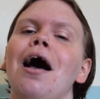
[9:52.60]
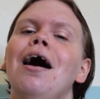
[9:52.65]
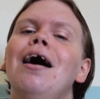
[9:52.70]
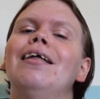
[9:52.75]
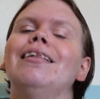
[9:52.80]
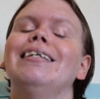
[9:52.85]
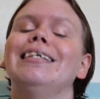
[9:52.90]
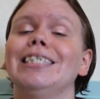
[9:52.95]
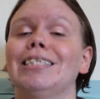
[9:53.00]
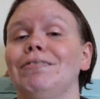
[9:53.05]

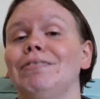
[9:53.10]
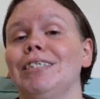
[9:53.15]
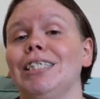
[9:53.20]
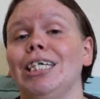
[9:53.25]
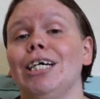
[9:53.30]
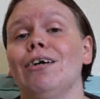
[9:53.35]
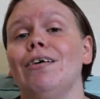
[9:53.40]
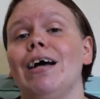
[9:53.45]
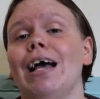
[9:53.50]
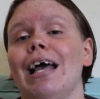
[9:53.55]
this
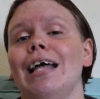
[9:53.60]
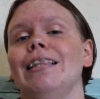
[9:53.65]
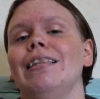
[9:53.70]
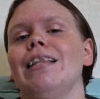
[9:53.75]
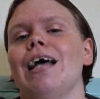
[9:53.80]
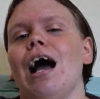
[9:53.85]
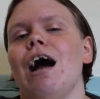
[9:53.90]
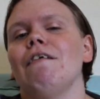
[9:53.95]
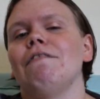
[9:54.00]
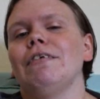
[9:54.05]
video and
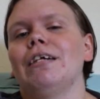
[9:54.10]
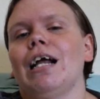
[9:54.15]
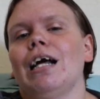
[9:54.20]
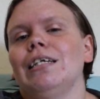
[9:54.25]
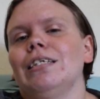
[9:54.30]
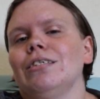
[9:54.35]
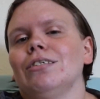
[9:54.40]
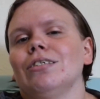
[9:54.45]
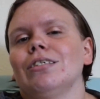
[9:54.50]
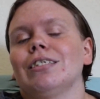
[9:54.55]
the outfit
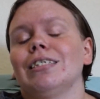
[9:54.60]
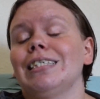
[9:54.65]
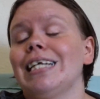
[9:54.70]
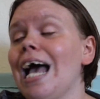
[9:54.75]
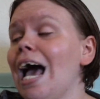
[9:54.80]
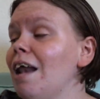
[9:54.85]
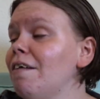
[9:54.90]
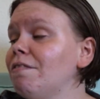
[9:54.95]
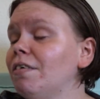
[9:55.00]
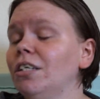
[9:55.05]
ideals because I
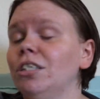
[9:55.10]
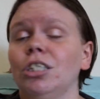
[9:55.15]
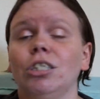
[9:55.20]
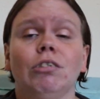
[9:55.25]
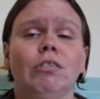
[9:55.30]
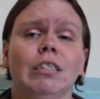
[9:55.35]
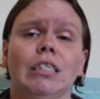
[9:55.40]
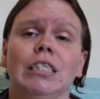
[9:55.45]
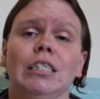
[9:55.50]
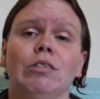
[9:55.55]
had fun
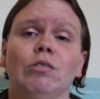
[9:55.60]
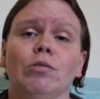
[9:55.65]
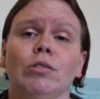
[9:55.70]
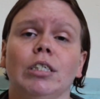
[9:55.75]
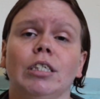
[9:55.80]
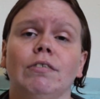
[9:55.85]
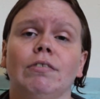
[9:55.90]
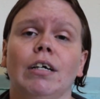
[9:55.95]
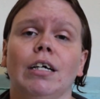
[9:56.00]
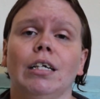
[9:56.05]
doing it. It's
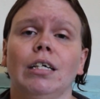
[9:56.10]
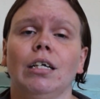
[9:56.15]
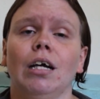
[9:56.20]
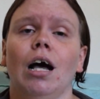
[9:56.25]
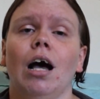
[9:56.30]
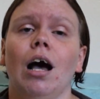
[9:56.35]
really fun.